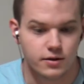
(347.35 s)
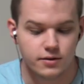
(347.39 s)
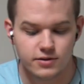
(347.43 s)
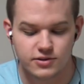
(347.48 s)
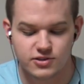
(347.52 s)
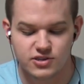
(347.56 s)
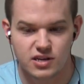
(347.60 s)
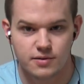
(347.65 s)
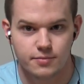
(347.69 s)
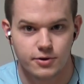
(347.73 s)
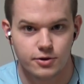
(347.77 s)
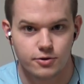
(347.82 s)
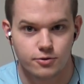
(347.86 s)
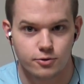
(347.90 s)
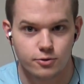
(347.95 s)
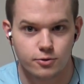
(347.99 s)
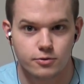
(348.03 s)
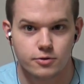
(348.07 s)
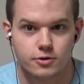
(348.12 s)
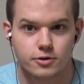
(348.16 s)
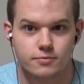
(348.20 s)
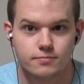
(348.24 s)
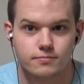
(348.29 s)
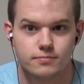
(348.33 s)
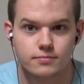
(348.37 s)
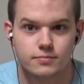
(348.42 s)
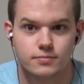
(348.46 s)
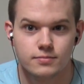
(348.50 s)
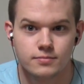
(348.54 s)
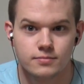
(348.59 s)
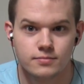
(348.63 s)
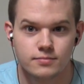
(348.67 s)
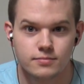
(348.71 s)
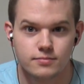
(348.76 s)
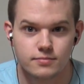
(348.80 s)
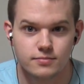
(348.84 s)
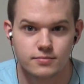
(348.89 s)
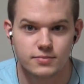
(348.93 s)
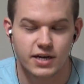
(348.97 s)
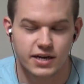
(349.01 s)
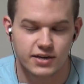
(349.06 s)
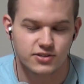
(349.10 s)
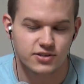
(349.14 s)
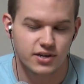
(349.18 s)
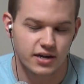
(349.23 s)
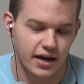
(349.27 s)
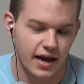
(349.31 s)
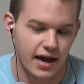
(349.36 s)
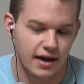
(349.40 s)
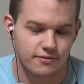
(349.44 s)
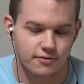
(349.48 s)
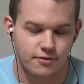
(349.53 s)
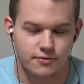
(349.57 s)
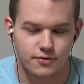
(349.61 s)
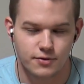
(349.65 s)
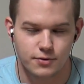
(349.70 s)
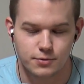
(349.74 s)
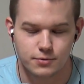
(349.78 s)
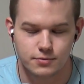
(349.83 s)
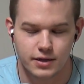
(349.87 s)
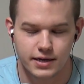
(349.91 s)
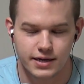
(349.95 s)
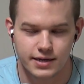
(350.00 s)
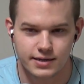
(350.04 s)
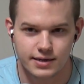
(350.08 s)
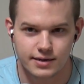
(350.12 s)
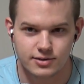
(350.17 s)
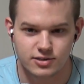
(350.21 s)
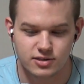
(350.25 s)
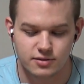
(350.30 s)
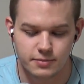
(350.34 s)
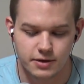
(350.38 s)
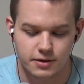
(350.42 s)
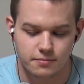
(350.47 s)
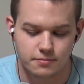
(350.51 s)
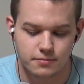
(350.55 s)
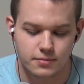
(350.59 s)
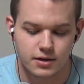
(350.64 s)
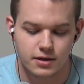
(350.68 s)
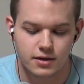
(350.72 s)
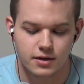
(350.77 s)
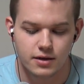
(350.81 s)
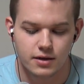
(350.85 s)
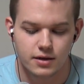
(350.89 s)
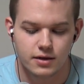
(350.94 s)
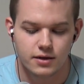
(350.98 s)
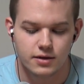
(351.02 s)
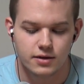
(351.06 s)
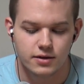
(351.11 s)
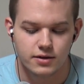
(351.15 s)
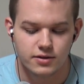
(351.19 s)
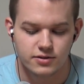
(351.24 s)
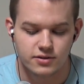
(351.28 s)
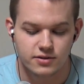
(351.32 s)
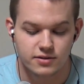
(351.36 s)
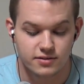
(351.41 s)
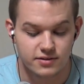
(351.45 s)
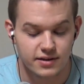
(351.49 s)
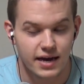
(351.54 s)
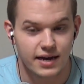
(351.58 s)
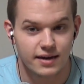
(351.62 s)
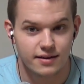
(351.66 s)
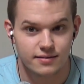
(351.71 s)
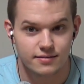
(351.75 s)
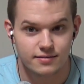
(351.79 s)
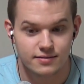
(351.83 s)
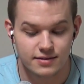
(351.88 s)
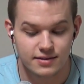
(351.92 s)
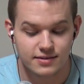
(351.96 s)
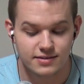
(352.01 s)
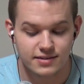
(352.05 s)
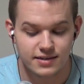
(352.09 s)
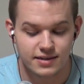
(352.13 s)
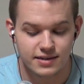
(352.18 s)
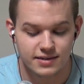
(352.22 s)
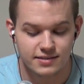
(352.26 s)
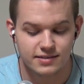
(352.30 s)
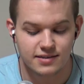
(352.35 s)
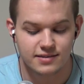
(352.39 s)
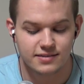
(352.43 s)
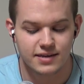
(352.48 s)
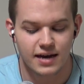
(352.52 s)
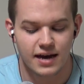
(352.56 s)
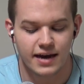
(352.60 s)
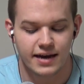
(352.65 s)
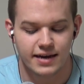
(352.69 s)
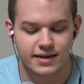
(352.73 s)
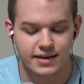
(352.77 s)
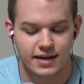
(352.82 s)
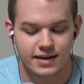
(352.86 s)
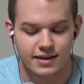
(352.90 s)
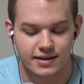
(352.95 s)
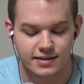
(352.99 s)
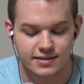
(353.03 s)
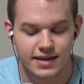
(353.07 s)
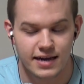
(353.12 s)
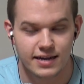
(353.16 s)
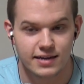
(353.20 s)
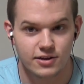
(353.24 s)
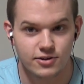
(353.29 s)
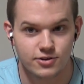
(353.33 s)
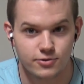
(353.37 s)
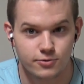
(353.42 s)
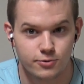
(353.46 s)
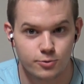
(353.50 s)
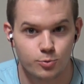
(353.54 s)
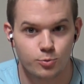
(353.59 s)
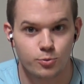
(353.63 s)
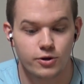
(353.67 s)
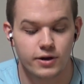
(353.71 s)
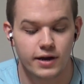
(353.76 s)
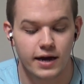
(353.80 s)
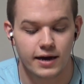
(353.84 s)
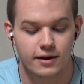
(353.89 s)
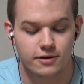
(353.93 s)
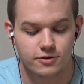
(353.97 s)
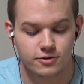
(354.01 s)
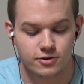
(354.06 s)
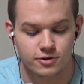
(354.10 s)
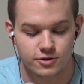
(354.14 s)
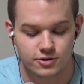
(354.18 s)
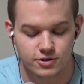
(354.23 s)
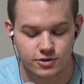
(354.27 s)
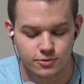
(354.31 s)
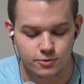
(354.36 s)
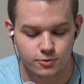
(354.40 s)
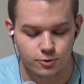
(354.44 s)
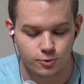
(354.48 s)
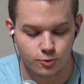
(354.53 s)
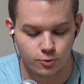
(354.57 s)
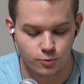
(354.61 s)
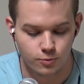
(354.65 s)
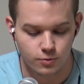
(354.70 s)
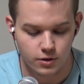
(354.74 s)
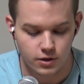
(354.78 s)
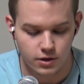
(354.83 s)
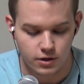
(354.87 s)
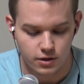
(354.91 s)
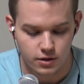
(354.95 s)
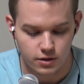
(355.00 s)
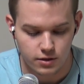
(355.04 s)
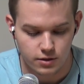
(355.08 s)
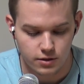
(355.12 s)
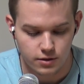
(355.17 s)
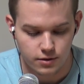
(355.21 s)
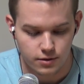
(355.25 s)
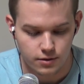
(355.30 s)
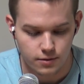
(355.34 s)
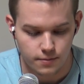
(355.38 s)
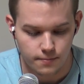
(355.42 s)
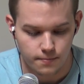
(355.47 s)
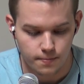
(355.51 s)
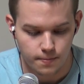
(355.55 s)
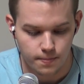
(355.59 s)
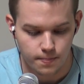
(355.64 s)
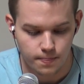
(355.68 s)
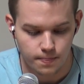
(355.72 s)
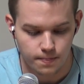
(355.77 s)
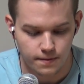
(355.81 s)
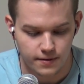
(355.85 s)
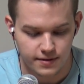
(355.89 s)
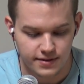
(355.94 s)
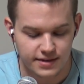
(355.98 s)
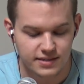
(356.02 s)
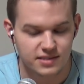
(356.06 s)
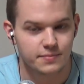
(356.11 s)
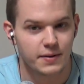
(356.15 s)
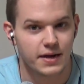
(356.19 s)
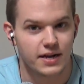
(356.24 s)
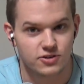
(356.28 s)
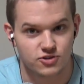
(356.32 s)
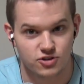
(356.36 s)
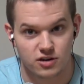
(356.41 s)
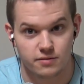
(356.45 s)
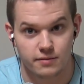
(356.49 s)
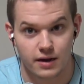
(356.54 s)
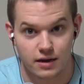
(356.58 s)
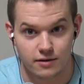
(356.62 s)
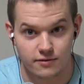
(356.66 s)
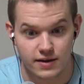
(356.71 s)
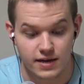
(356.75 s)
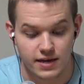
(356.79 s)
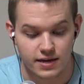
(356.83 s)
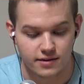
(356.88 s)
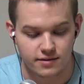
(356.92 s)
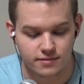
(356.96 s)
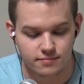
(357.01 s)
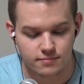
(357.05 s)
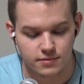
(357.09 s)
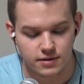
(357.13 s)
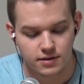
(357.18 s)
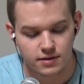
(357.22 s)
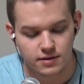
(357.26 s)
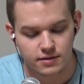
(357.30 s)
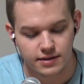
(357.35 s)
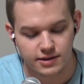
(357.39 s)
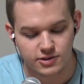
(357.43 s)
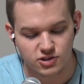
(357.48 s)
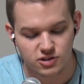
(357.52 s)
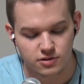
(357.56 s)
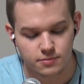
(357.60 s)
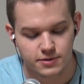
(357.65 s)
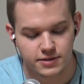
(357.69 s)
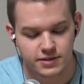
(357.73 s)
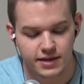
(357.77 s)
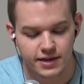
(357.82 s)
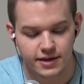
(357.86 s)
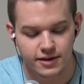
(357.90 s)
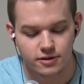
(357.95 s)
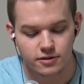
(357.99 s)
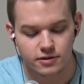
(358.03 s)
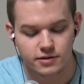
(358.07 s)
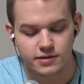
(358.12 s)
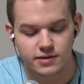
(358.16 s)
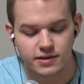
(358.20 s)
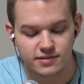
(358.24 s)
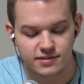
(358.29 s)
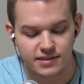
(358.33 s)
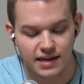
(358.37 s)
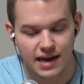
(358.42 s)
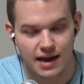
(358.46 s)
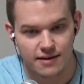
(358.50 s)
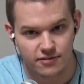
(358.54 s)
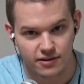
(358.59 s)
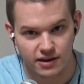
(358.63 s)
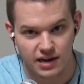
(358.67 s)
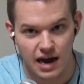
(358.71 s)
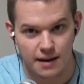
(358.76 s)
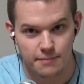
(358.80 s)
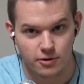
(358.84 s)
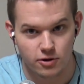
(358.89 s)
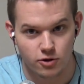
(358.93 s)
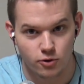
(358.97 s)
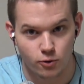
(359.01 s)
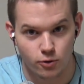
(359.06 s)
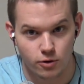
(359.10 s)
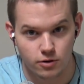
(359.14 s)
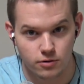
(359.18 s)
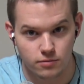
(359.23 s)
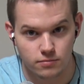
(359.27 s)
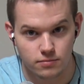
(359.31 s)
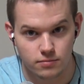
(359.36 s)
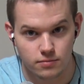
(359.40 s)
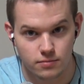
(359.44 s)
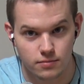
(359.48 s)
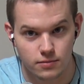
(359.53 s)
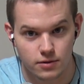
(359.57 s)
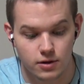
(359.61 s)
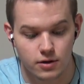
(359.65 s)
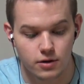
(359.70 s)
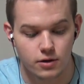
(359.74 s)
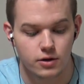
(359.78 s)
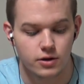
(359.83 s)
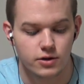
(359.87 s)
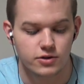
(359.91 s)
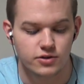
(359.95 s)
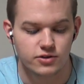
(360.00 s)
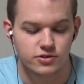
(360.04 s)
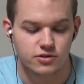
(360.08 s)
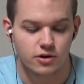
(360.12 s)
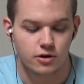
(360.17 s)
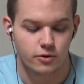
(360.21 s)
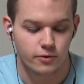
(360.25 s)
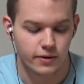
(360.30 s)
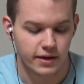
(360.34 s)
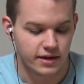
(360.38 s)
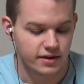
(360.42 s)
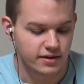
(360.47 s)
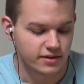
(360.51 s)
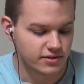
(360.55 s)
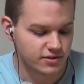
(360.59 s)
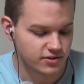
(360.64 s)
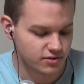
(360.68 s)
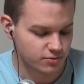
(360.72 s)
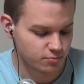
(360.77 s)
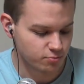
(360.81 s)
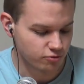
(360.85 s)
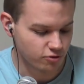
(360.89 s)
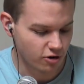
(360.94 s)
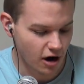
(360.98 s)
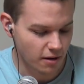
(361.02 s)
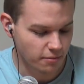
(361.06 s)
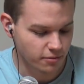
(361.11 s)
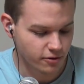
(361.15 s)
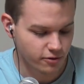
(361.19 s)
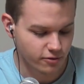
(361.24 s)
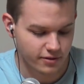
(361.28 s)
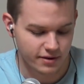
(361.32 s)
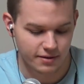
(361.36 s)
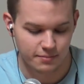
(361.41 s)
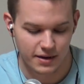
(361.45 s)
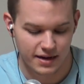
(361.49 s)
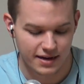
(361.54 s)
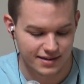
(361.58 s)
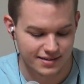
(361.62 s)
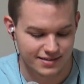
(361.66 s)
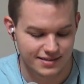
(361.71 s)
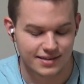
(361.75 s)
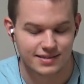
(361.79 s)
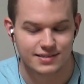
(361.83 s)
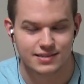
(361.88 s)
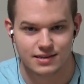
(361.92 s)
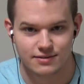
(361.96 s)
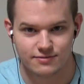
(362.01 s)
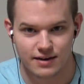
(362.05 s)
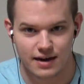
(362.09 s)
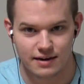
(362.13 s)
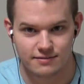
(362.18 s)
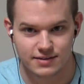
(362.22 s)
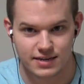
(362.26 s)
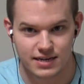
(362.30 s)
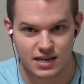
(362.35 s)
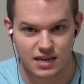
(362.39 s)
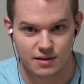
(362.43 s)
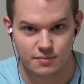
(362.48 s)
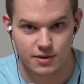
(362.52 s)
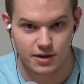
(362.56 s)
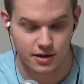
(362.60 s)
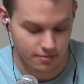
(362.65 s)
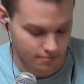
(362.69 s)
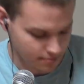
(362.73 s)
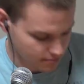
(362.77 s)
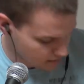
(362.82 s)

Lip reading: CPU cooler. Yes, I have a few laying next to me. So this thing is designed and intended to put out, or to dissipate a certain amount of heat. This one in particular does not have the copper core, so it is probably only about a 65 TDP.